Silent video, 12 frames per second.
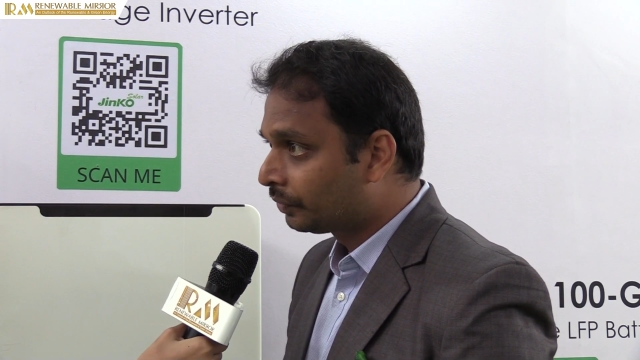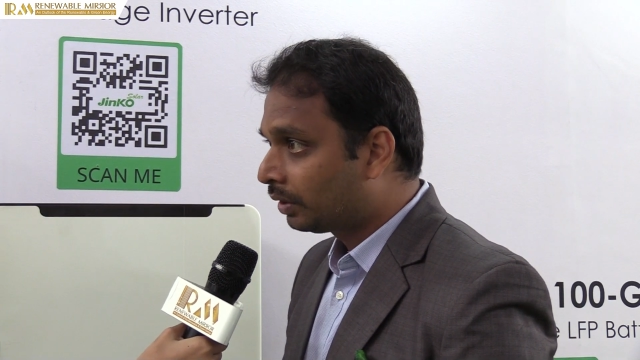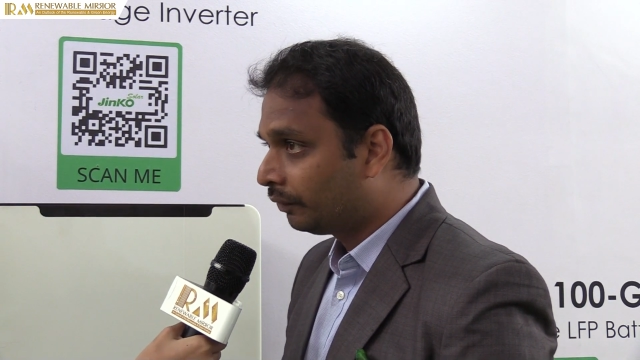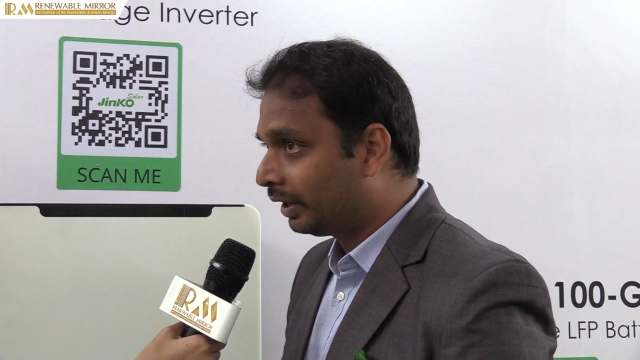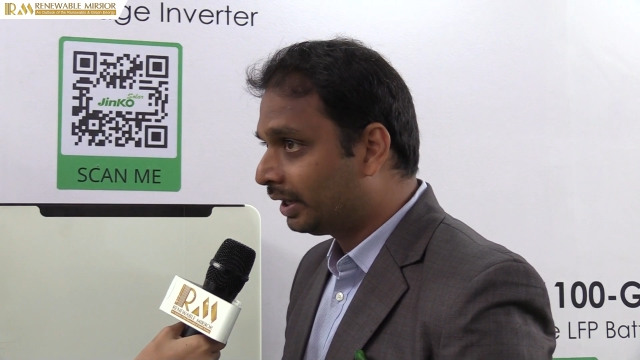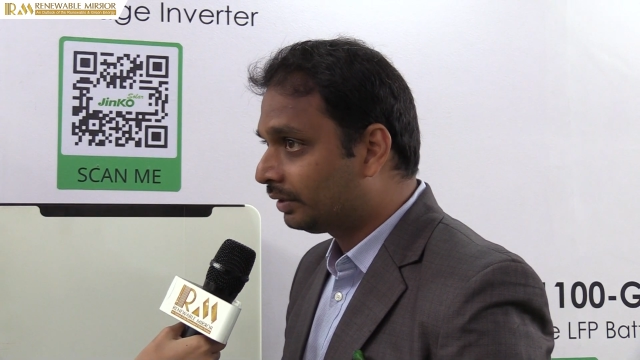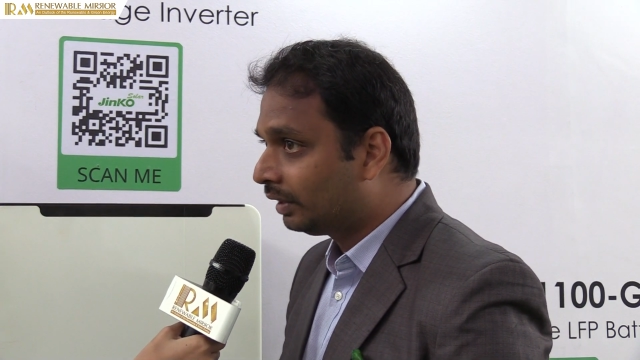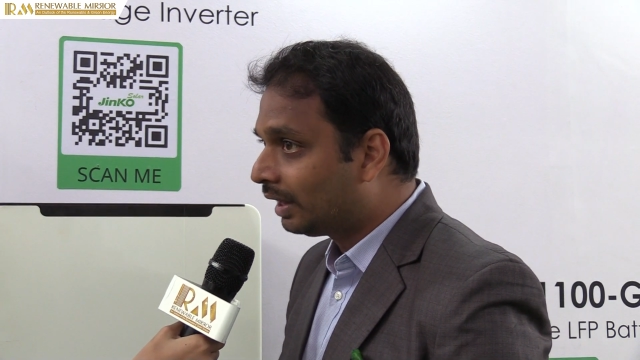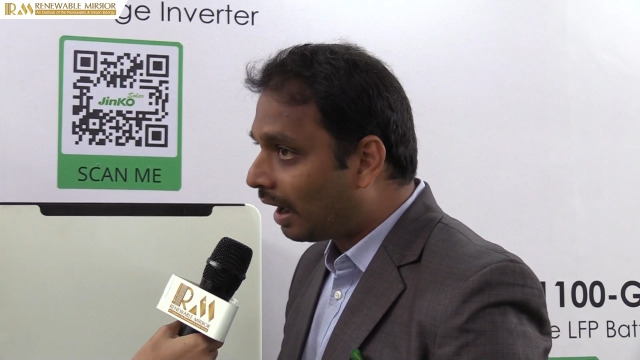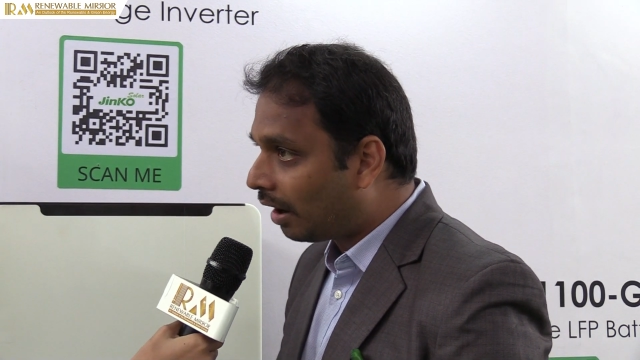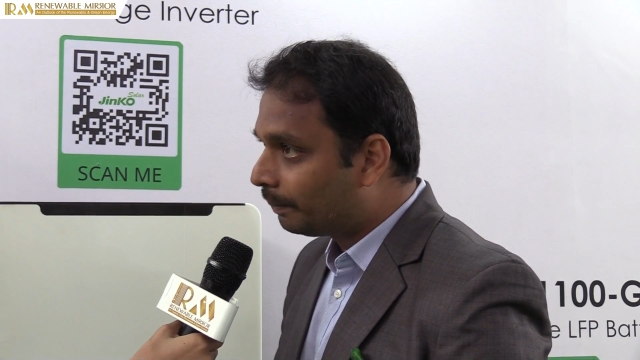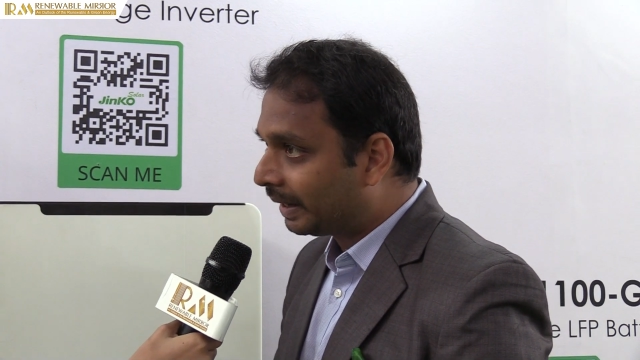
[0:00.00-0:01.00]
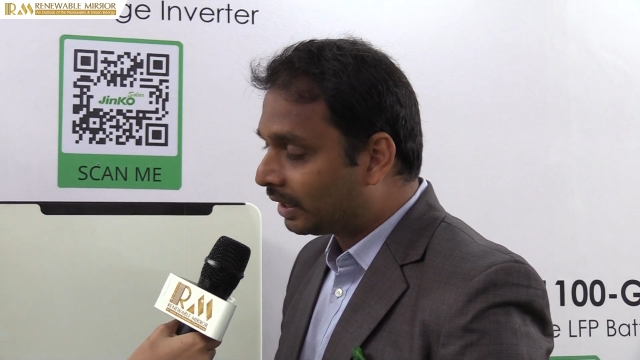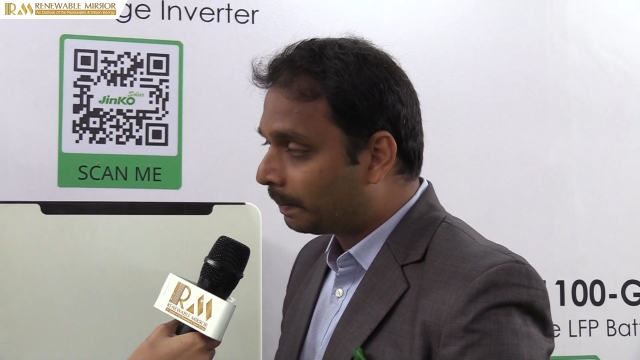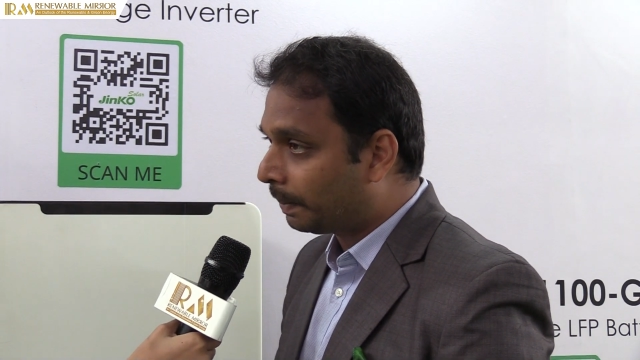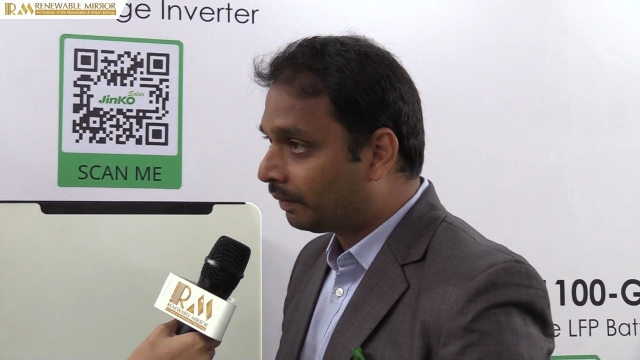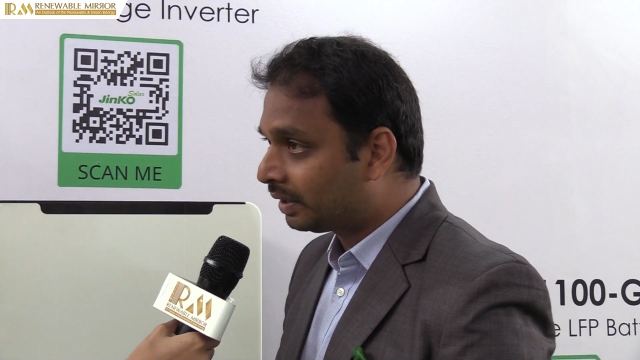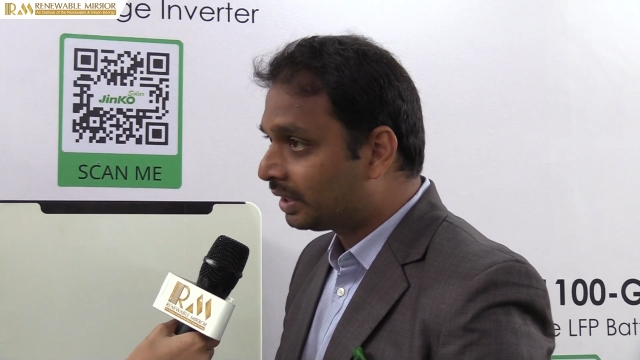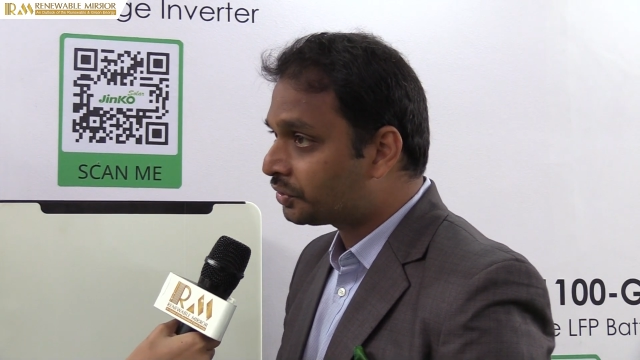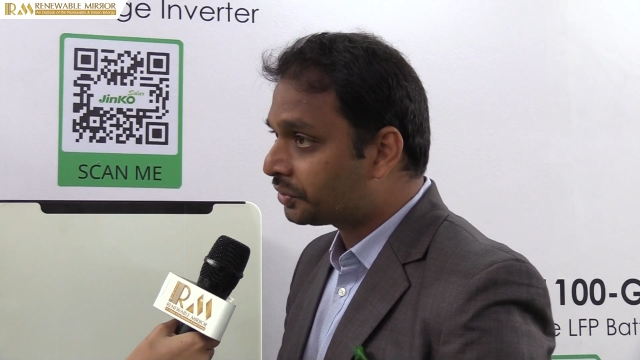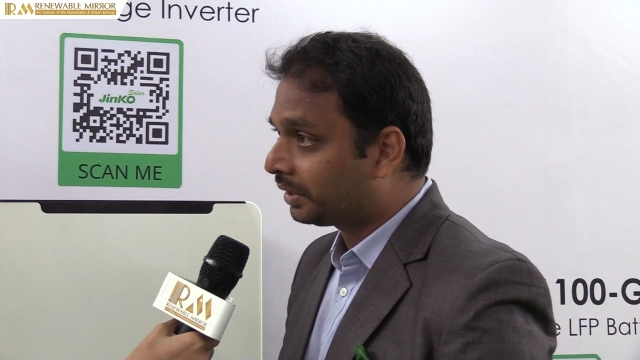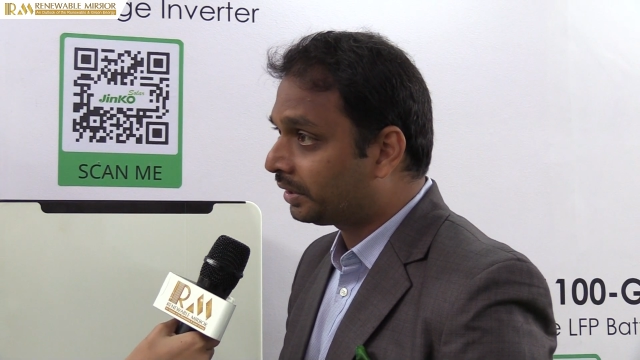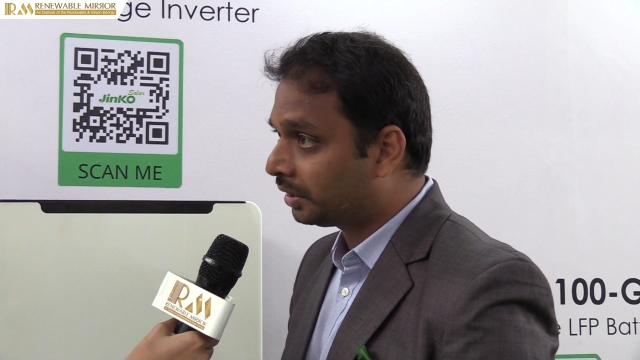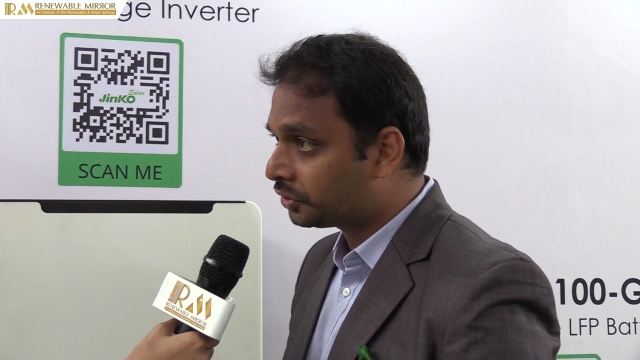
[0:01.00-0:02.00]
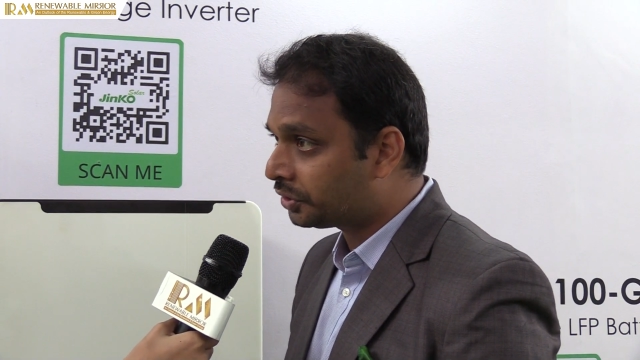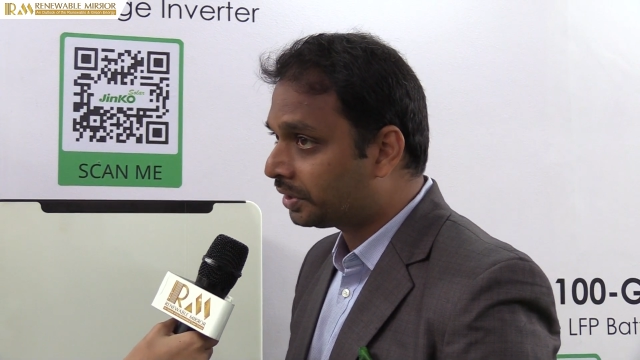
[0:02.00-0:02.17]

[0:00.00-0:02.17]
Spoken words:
where it will have better power density and energy